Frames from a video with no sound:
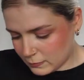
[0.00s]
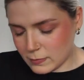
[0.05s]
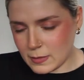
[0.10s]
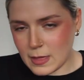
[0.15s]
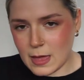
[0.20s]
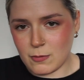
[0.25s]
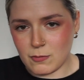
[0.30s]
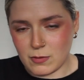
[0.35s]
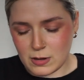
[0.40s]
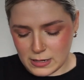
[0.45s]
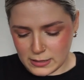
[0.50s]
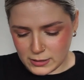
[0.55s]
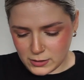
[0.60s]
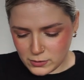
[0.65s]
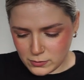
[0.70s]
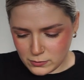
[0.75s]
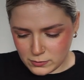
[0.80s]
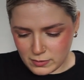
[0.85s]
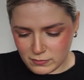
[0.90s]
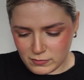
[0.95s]
They're really
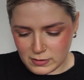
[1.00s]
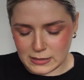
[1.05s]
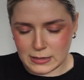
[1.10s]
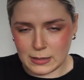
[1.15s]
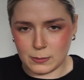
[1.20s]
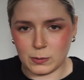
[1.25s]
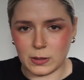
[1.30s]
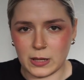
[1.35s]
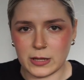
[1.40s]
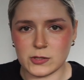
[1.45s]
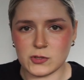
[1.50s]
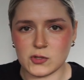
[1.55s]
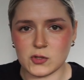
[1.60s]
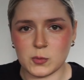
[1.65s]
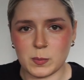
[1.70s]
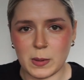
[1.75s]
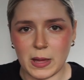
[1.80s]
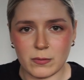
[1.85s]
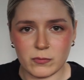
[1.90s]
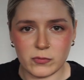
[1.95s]
cute. I think they were like
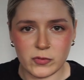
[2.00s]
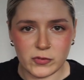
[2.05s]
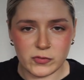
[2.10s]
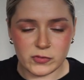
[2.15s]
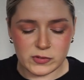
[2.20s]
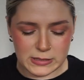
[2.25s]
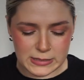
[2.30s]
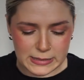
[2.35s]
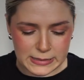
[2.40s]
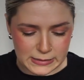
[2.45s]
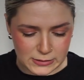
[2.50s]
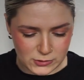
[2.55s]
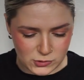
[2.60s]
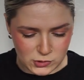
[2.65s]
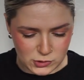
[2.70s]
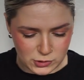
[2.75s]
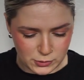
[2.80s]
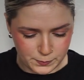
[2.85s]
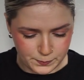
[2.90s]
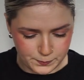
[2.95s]
£2.50
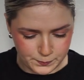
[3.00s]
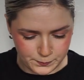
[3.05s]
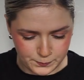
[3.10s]
each.